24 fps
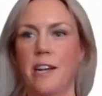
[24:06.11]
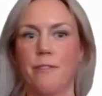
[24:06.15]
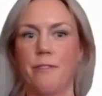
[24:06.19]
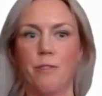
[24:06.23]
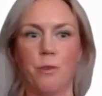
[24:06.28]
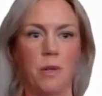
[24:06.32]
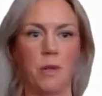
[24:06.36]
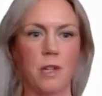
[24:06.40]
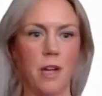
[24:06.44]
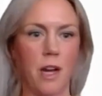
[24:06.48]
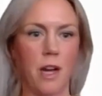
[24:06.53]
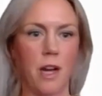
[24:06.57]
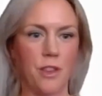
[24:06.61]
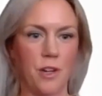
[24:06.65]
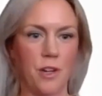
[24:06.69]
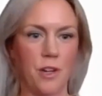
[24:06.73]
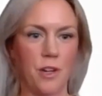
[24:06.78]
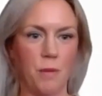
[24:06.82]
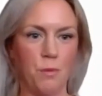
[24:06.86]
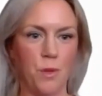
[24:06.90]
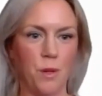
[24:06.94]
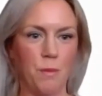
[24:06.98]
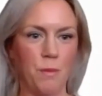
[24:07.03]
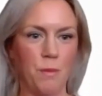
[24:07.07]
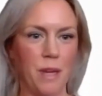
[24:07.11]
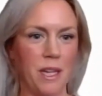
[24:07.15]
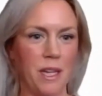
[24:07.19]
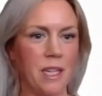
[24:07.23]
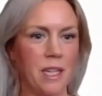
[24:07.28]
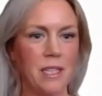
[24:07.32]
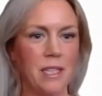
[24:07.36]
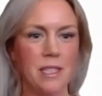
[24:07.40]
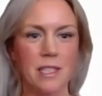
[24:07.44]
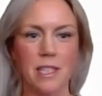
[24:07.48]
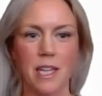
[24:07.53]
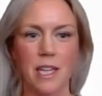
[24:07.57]
Everyone got 30 more
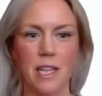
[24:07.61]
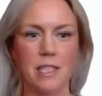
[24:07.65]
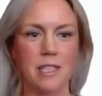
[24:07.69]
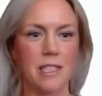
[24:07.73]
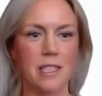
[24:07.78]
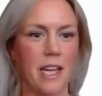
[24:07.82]
minutes. Let's